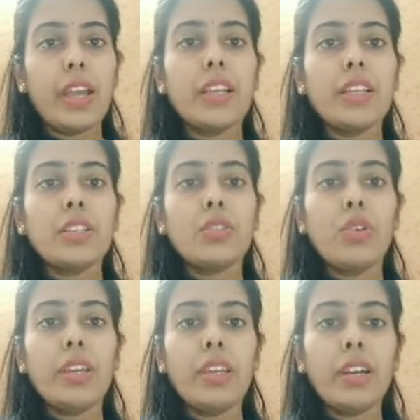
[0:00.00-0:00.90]
So
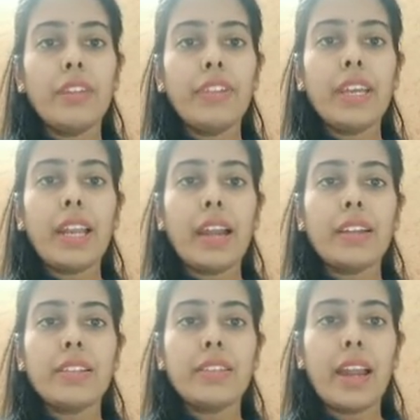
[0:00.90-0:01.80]
here we can
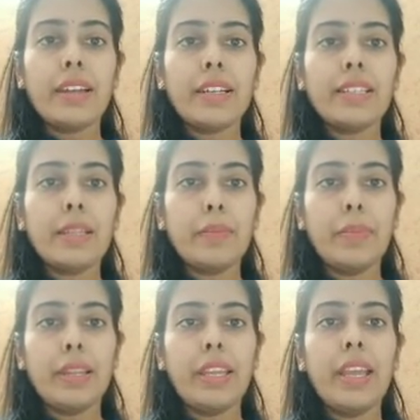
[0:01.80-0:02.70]
understand it
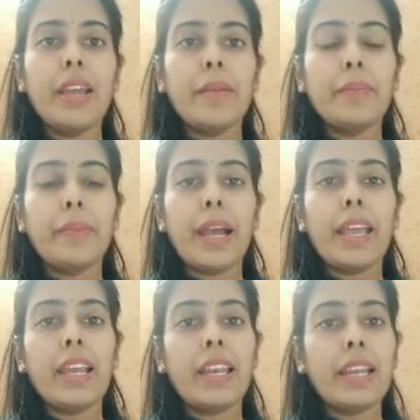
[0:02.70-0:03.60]
simply by,
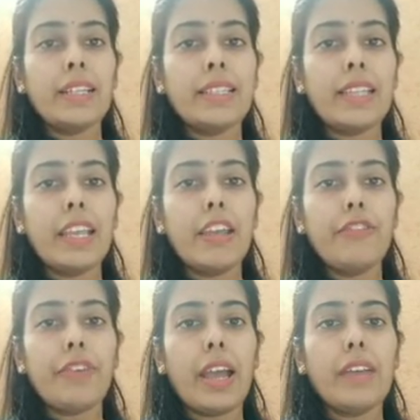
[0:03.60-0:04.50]
let's say, if I
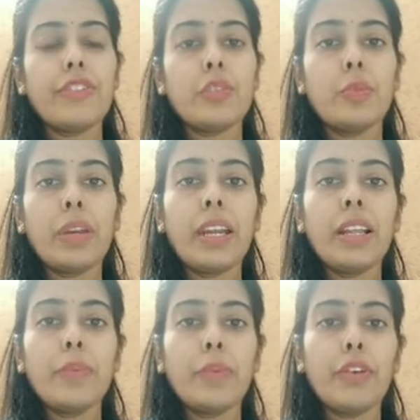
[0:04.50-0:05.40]
have sprayed a
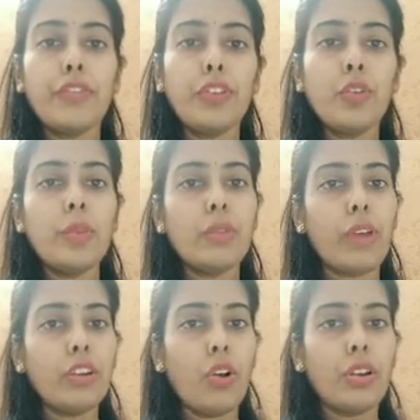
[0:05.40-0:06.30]
perfume in one
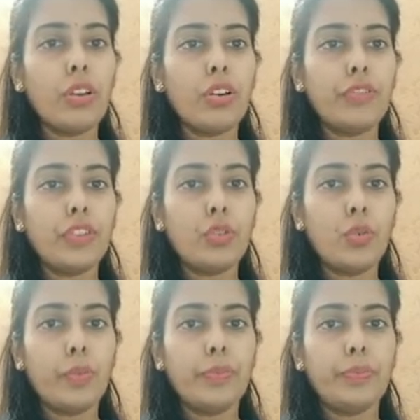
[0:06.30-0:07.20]
corner of the room,
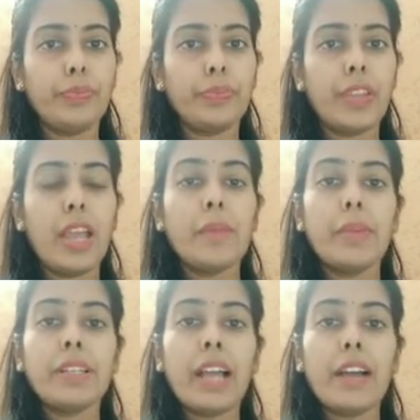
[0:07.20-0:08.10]
but
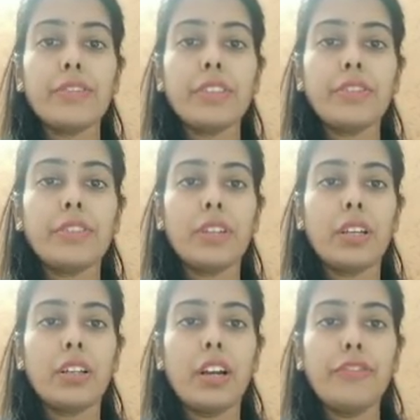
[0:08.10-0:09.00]
after
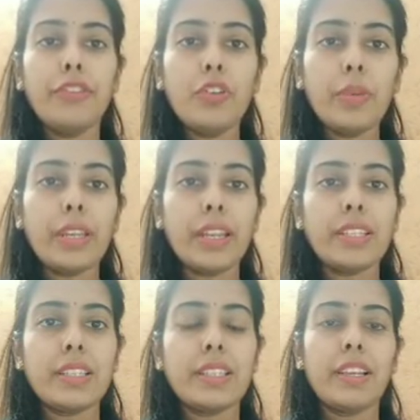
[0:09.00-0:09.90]
a few minutes
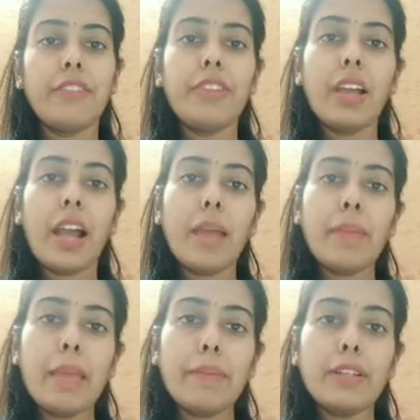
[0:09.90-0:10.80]
I am
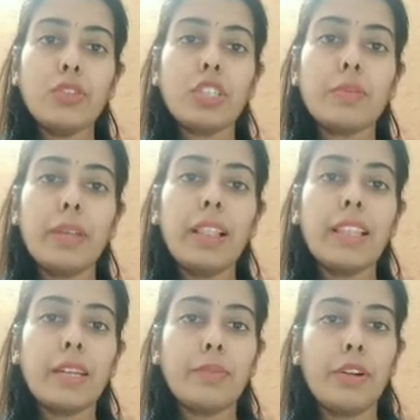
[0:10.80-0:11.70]
able to smell that
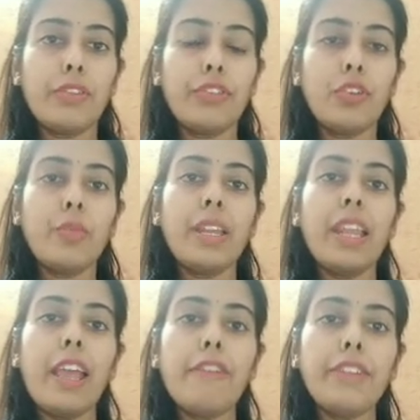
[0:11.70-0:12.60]
perfume in
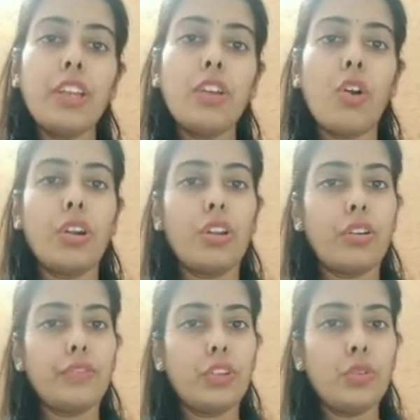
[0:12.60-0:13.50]
every corner of
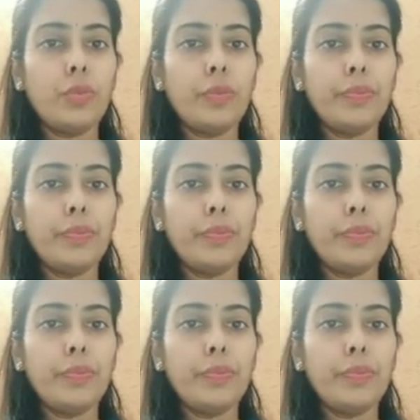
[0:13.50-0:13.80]
the room,